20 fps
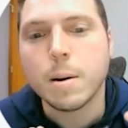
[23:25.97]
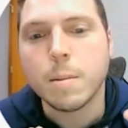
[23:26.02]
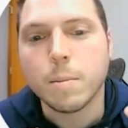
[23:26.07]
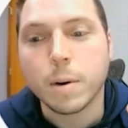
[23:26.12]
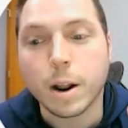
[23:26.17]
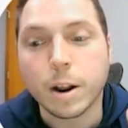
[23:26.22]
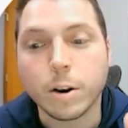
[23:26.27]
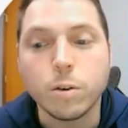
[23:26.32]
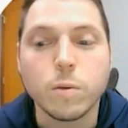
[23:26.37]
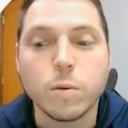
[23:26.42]

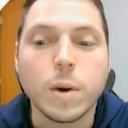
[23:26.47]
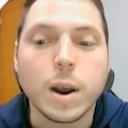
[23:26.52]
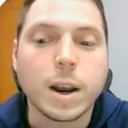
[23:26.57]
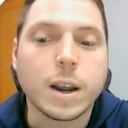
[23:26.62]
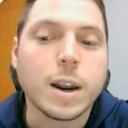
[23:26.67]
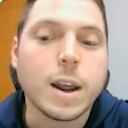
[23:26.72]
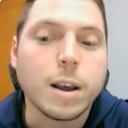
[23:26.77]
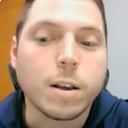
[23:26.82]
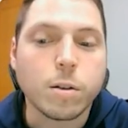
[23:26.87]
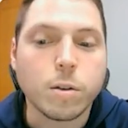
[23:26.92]
But I do
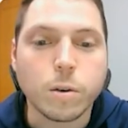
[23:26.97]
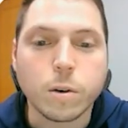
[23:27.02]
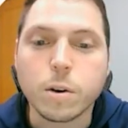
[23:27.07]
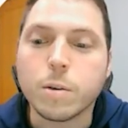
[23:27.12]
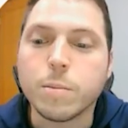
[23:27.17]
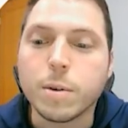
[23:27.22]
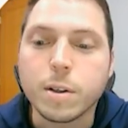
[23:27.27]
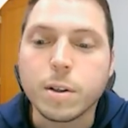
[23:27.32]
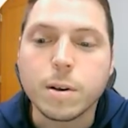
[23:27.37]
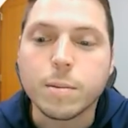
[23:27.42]
recognize there
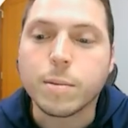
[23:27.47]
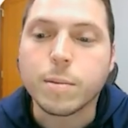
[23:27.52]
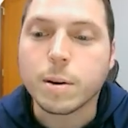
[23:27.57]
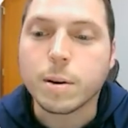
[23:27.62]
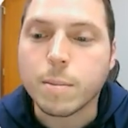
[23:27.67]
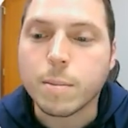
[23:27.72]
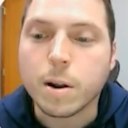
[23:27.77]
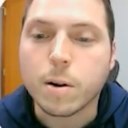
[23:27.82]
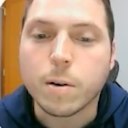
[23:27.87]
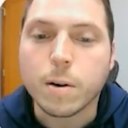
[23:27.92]
could be something
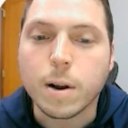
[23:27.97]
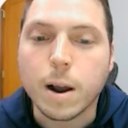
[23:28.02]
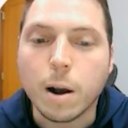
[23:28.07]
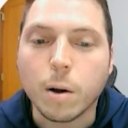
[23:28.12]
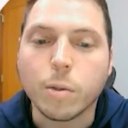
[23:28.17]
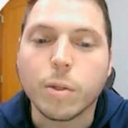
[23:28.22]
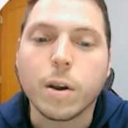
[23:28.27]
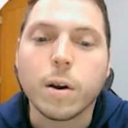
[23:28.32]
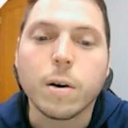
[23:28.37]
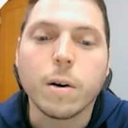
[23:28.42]
better
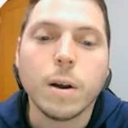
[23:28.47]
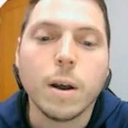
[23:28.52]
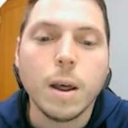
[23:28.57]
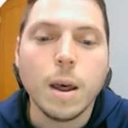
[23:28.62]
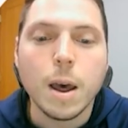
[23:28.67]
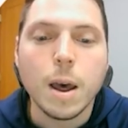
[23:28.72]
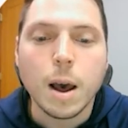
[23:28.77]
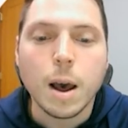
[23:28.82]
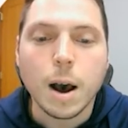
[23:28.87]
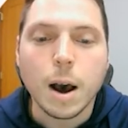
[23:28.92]
out there.
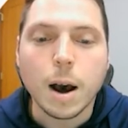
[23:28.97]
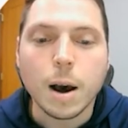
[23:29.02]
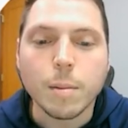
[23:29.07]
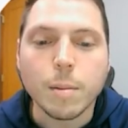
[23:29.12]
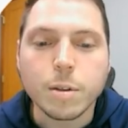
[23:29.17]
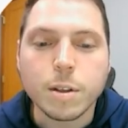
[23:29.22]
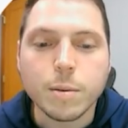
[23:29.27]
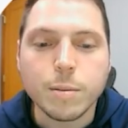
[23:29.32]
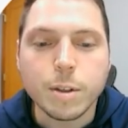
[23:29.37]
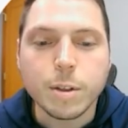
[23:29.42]

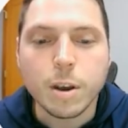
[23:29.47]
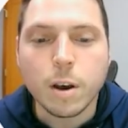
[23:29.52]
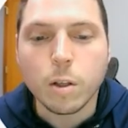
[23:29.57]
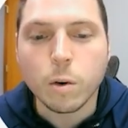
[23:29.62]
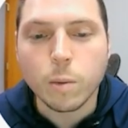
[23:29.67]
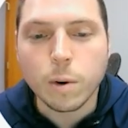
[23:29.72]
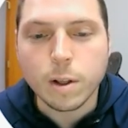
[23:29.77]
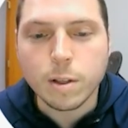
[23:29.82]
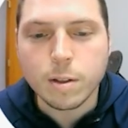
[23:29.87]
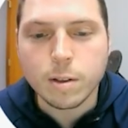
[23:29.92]
Some of the other
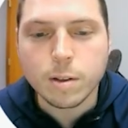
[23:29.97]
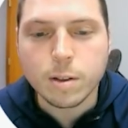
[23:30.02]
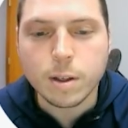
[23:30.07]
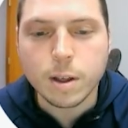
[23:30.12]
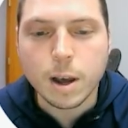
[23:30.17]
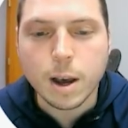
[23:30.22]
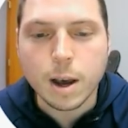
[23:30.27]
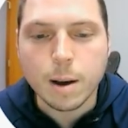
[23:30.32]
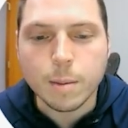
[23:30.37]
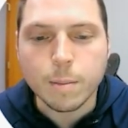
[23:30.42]
ones,
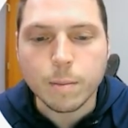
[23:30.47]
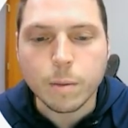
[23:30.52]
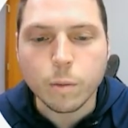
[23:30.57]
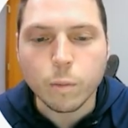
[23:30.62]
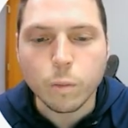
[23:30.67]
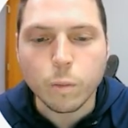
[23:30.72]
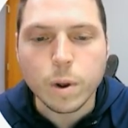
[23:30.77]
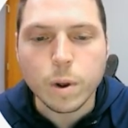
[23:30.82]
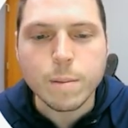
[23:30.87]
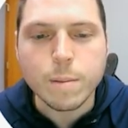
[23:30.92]

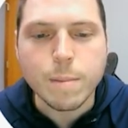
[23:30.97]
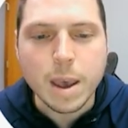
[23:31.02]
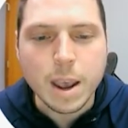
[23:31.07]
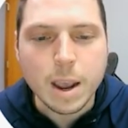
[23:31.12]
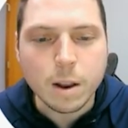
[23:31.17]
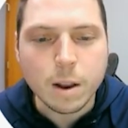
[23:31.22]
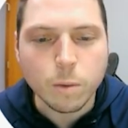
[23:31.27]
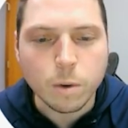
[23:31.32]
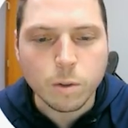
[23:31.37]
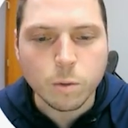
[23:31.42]

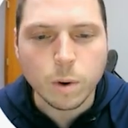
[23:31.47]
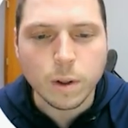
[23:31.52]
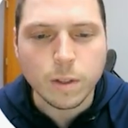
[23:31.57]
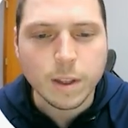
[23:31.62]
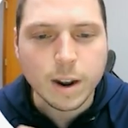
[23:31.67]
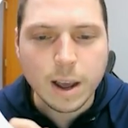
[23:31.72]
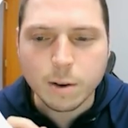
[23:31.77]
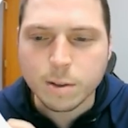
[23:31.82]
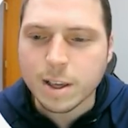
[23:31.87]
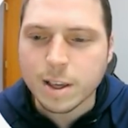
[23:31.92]
Repaid was one
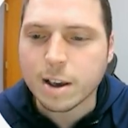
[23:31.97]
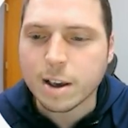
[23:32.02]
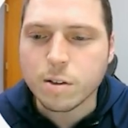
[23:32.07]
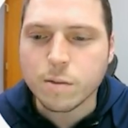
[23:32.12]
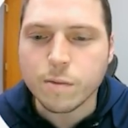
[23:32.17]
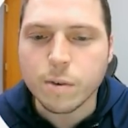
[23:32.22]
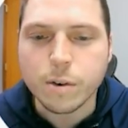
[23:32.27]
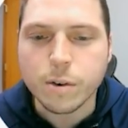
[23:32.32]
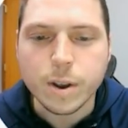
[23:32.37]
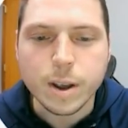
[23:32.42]
that I was actually
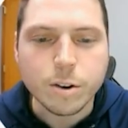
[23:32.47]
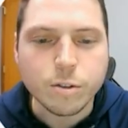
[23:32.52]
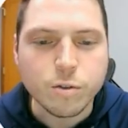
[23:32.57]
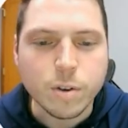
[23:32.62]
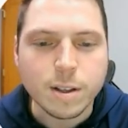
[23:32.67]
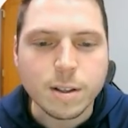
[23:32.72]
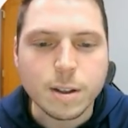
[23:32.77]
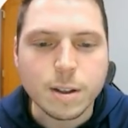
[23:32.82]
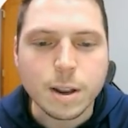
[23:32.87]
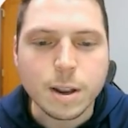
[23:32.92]
very
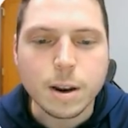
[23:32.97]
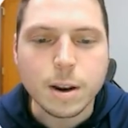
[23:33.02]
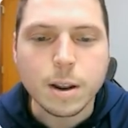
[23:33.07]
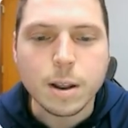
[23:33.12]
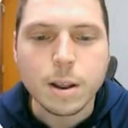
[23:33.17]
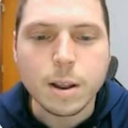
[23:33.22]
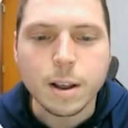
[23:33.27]
interested in.